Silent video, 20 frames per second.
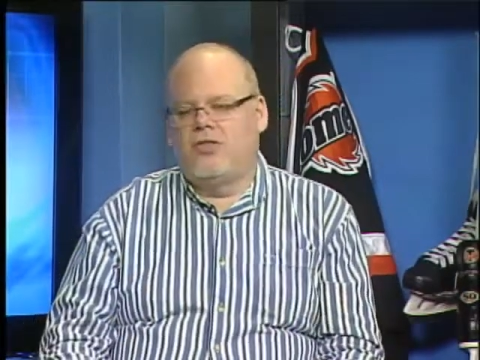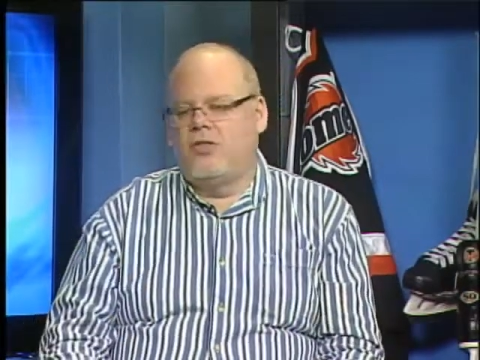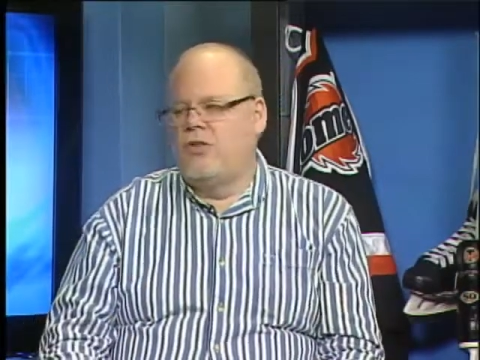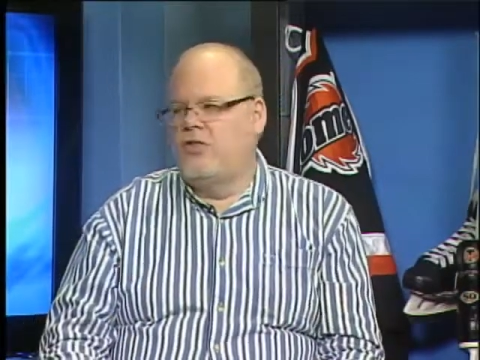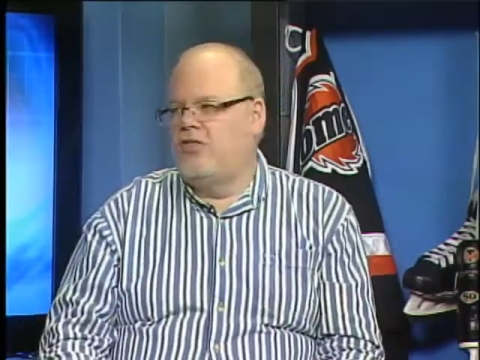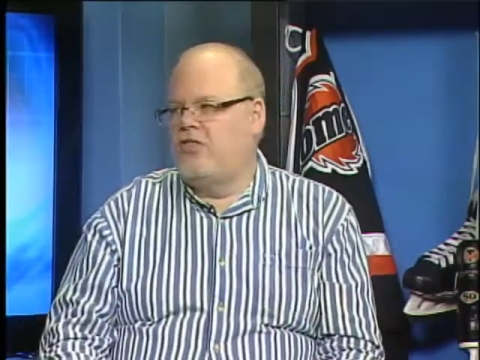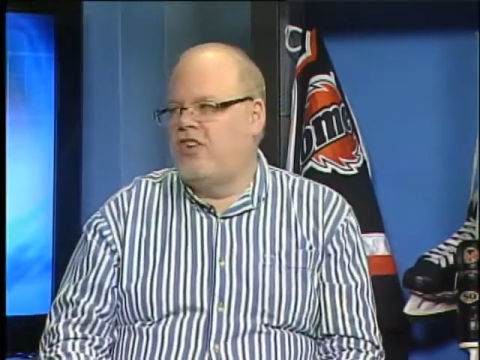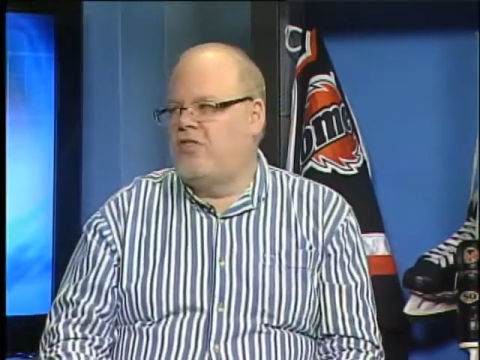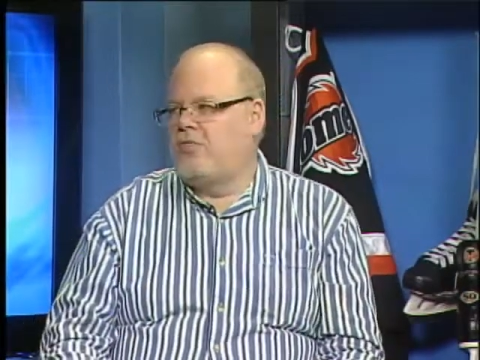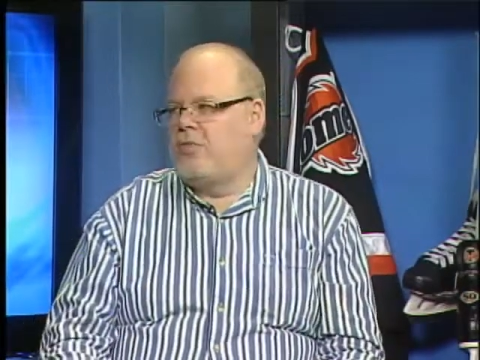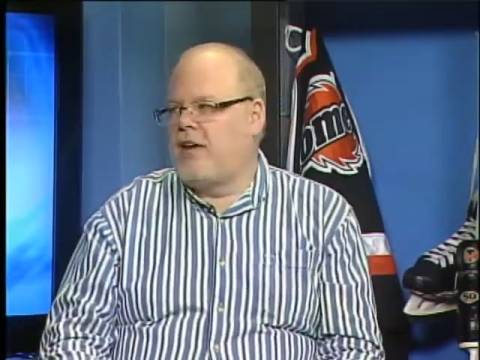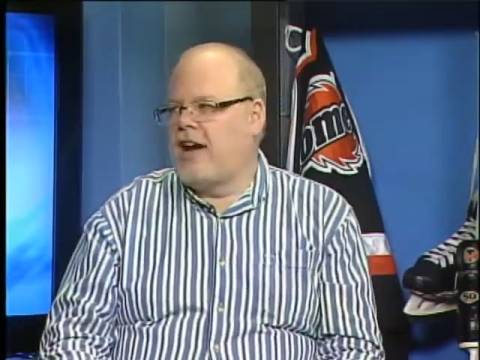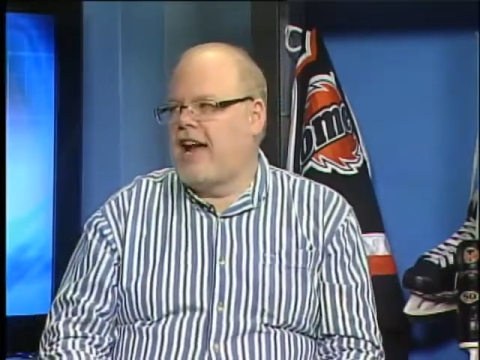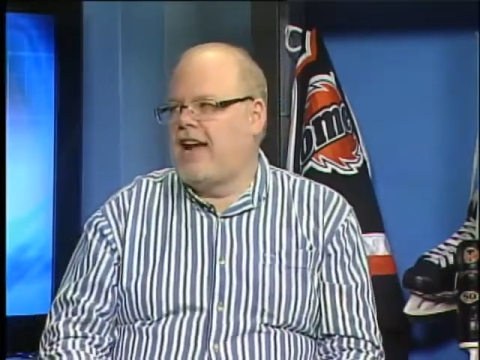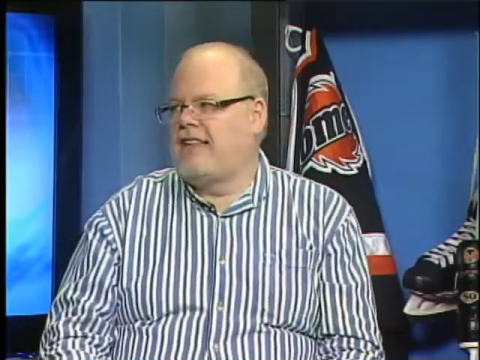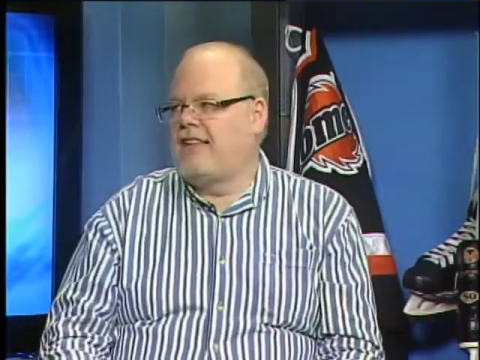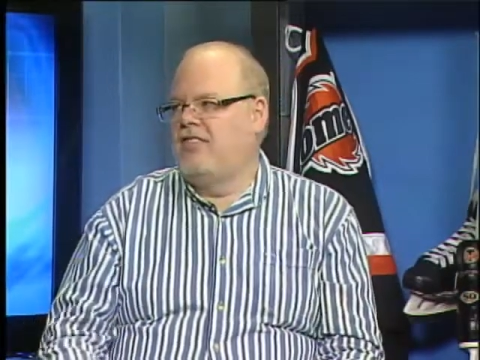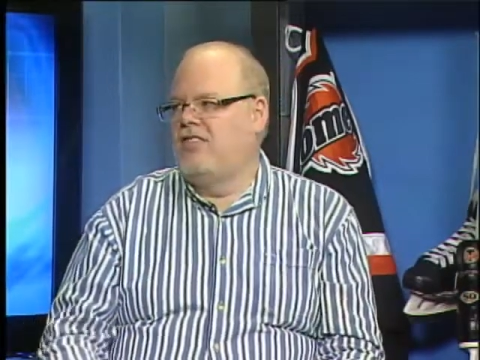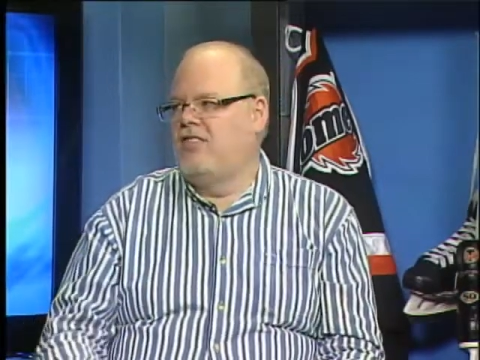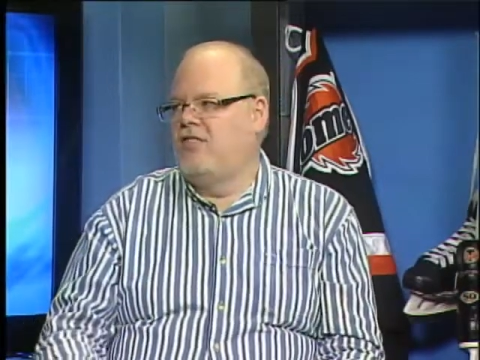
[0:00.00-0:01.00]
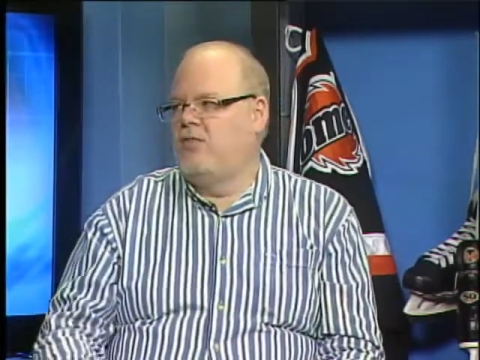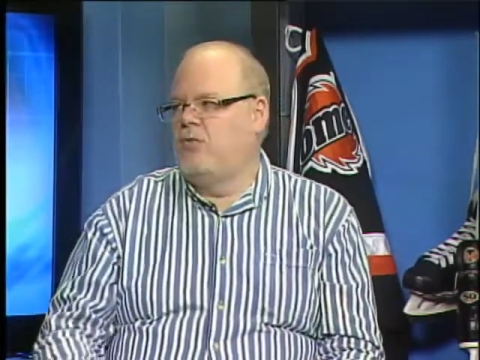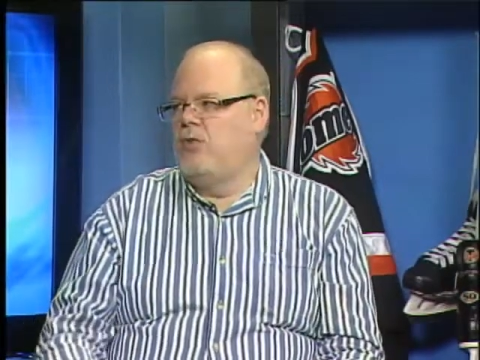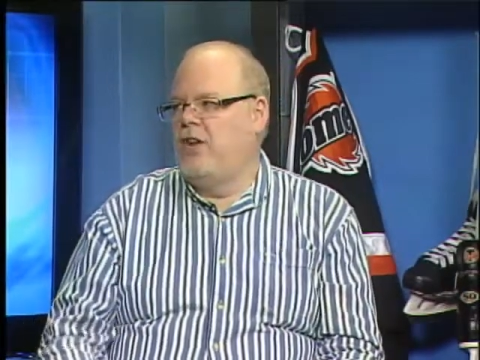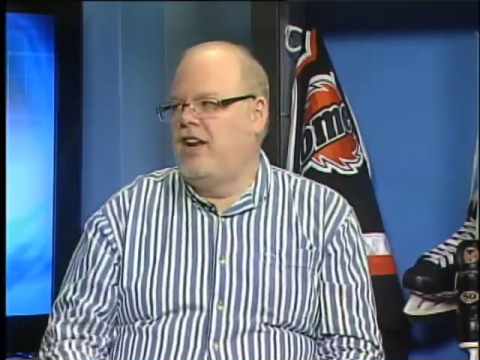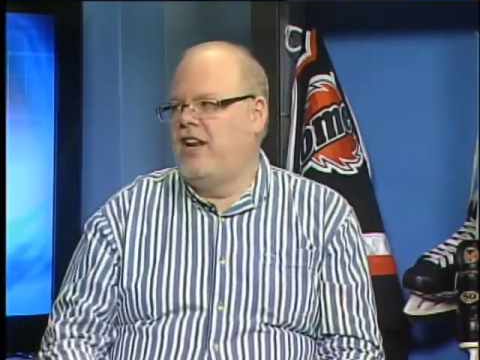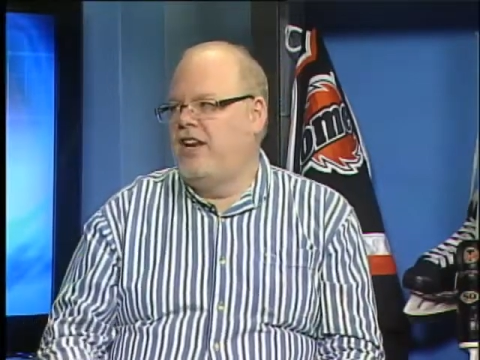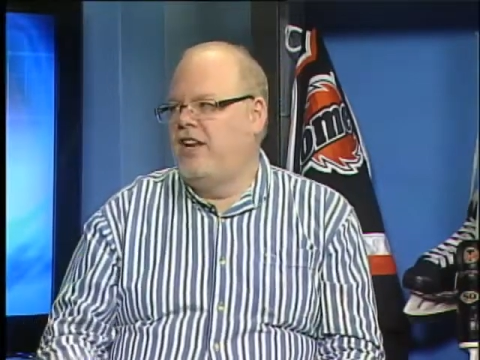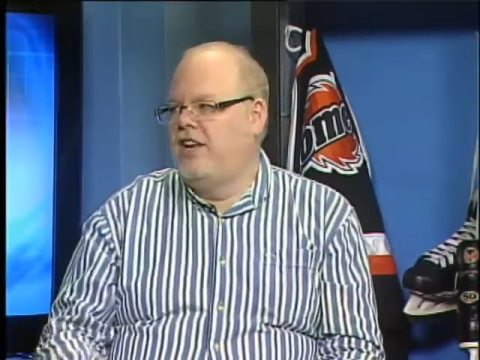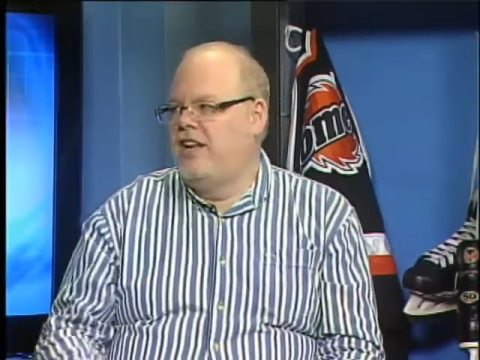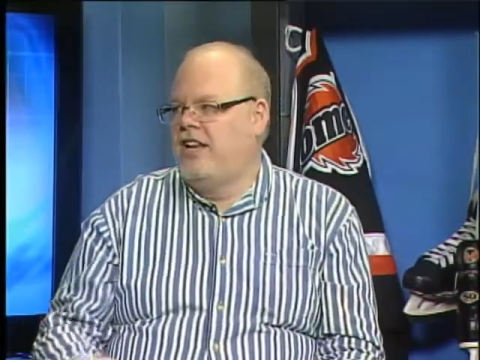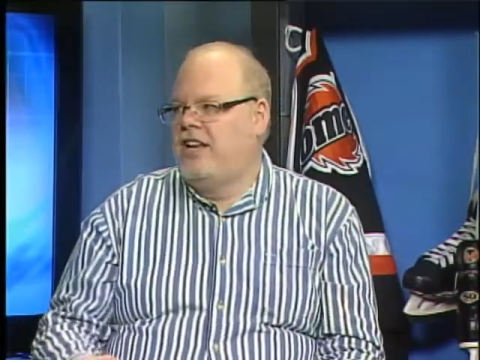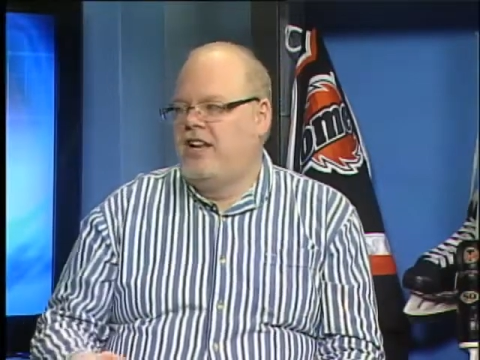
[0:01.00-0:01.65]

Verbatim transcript: Thursday's practice, is when